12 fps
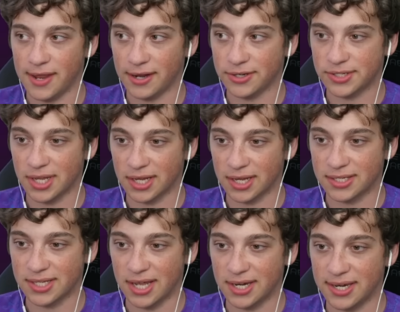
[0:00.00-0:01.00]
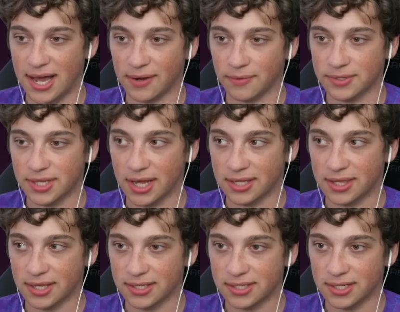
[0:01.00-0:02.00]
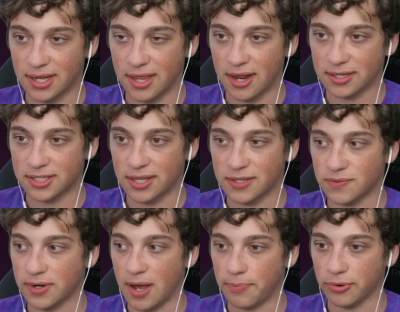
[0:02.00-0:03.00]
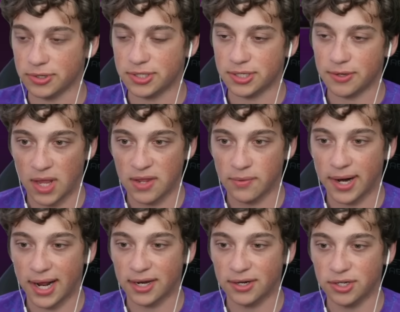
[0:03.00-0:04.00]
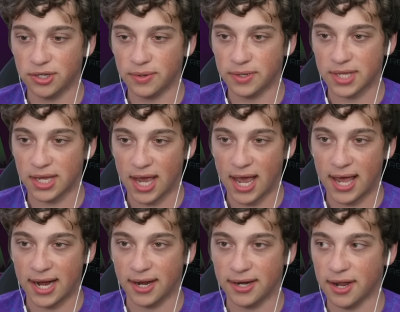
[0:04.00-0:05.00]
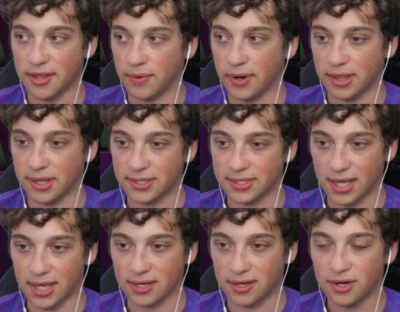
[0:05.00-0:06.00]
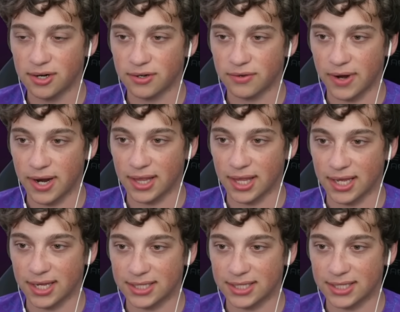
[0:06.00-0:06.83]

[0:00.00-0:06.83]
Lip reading: then I'll just like extend it downwards like this. And then I'll extend this one upwards. And then what I can do is like add another one of these, like right like